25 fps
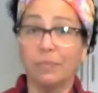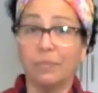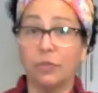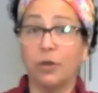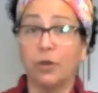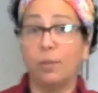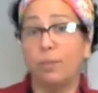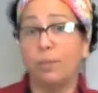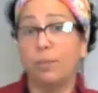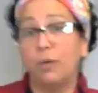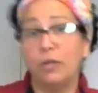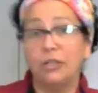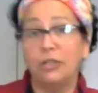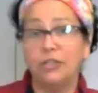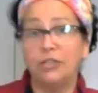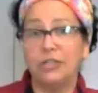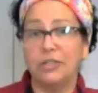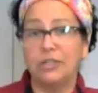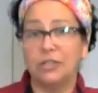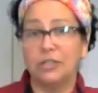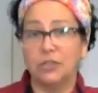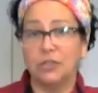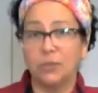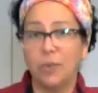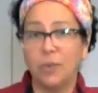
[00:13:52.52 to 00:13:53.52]
They're
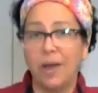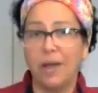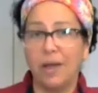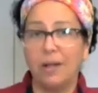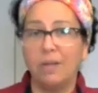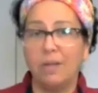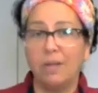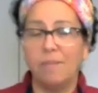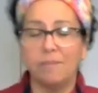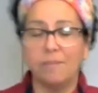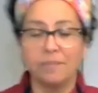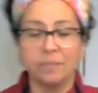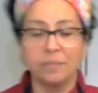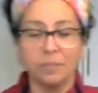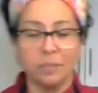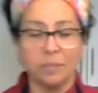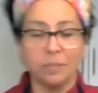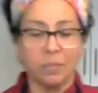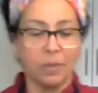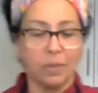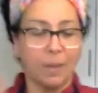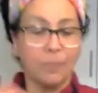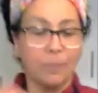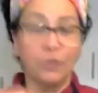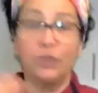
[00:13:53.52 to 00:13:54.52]
pungent as well,
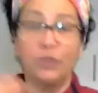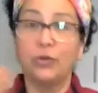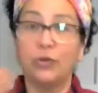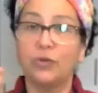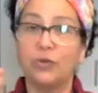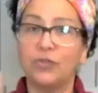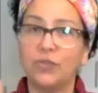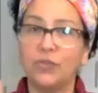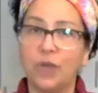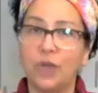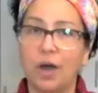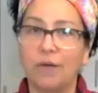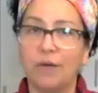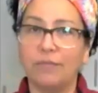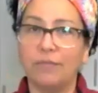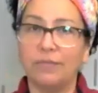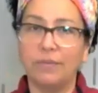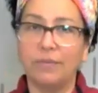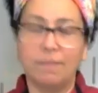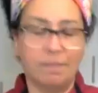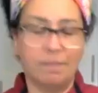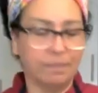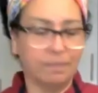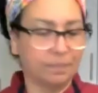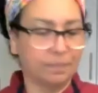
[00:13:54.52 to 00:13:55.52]
but they're
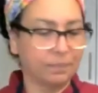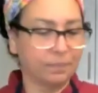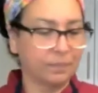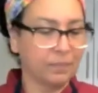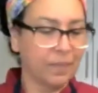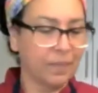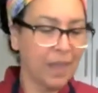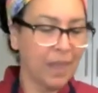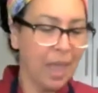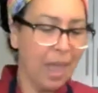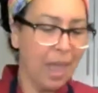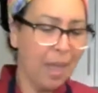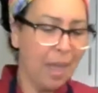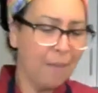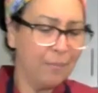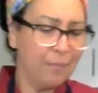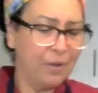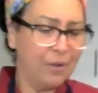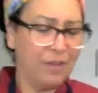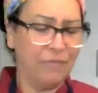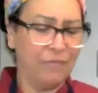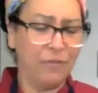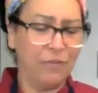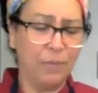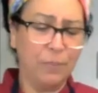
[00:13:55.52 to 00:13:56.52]
soft.
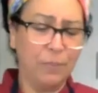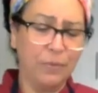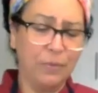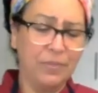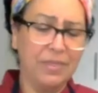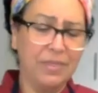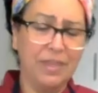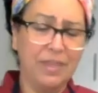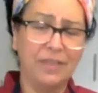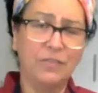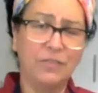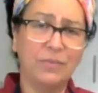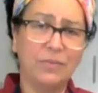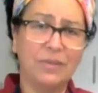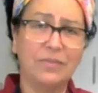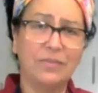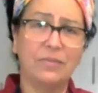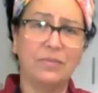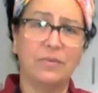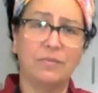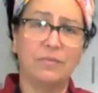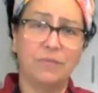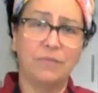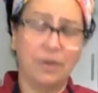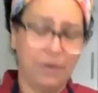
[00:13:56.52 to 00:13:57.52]
If you put these ones,
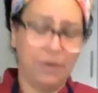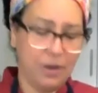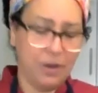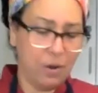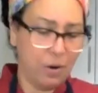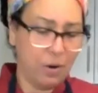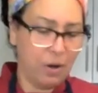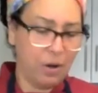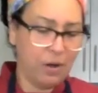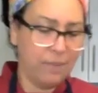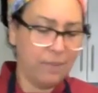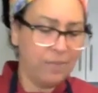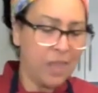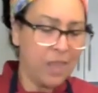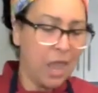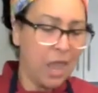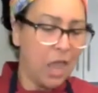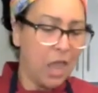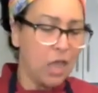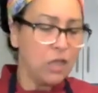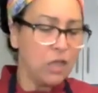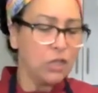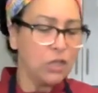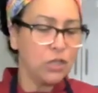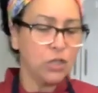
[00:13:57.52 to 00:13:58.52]
they're very hard.
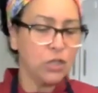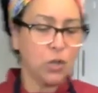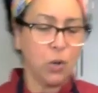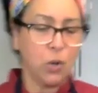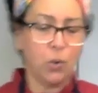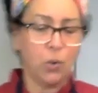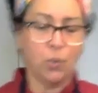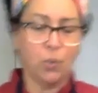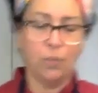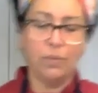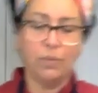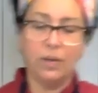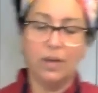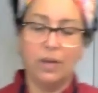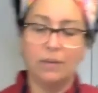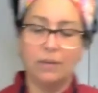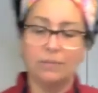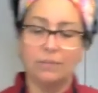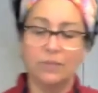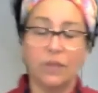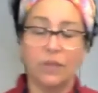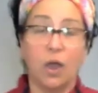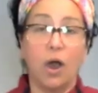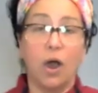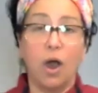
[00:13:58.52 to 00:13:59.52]
So
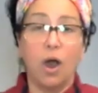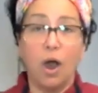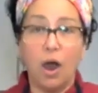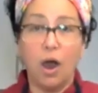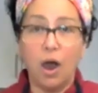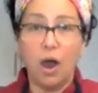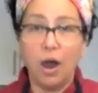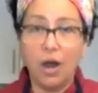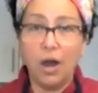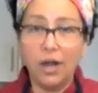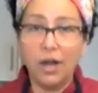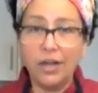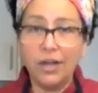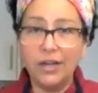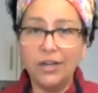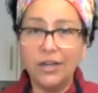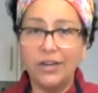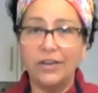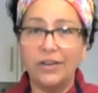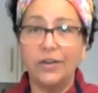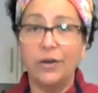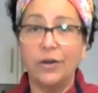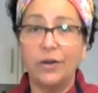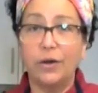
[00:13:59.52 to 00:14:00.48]
hard